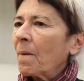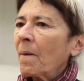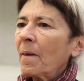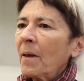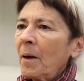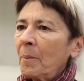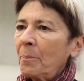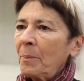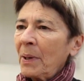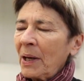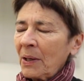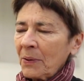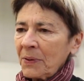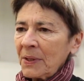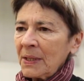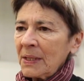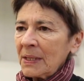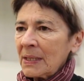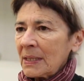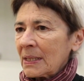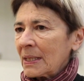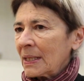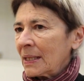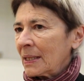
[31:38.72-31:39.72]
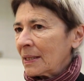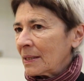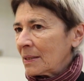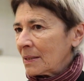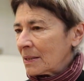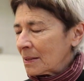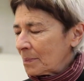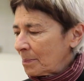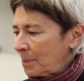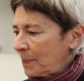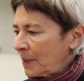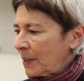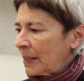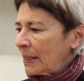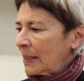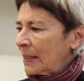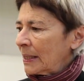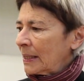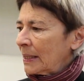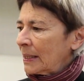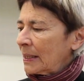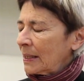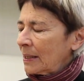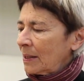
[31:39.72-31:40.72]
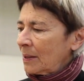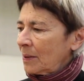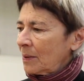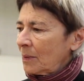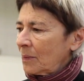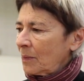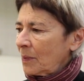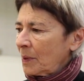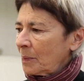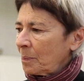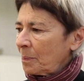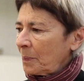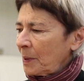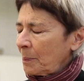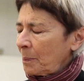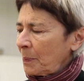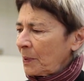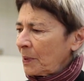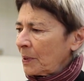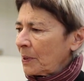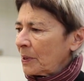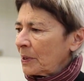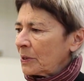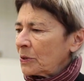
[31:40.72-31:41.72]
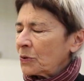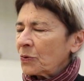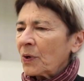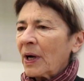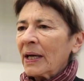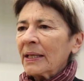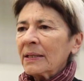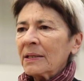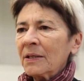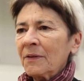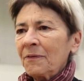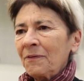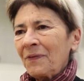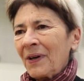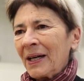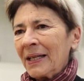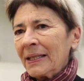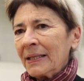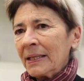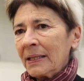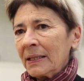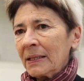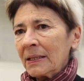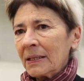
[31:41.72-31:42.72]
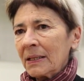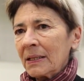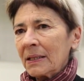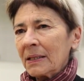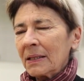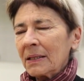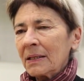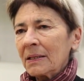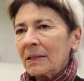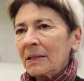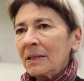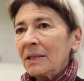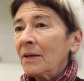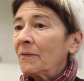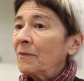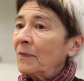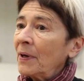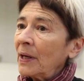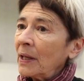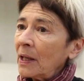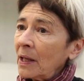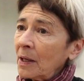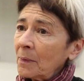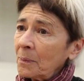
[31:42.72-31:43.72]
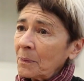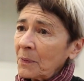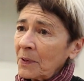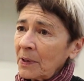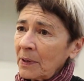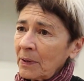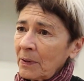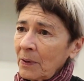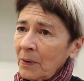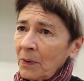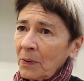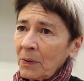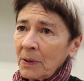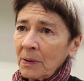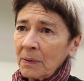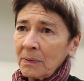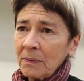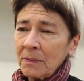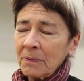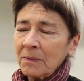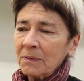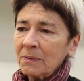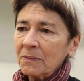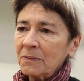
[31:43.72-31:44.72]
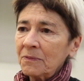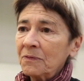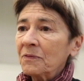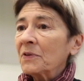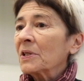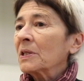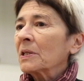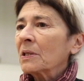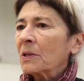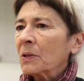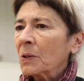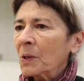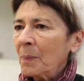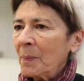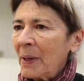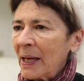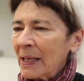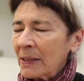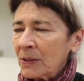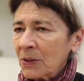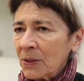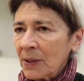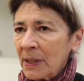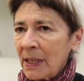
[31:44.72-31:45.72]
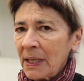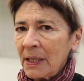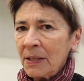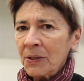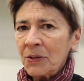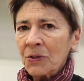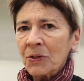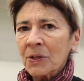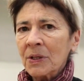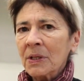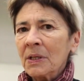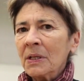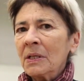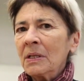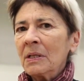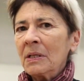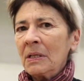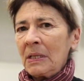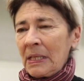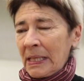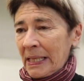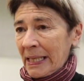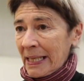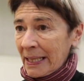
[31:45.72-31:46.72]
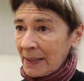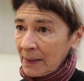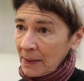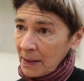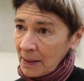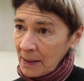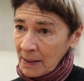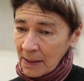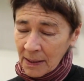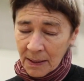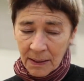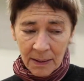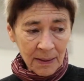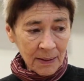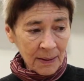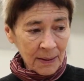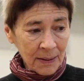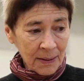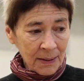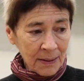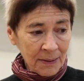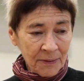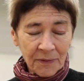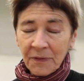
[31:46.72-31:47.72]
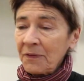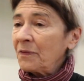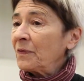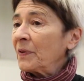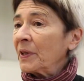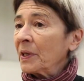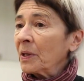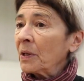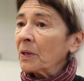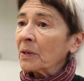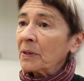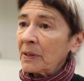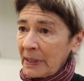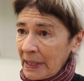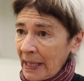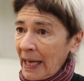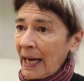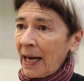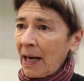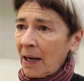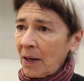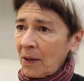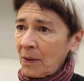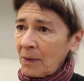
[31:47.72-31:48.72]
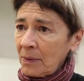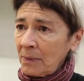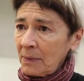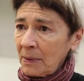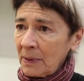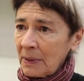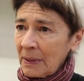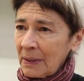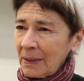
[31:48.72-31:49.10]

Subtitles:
about these things. But when people are trying to develop their own physical imagination in the field now,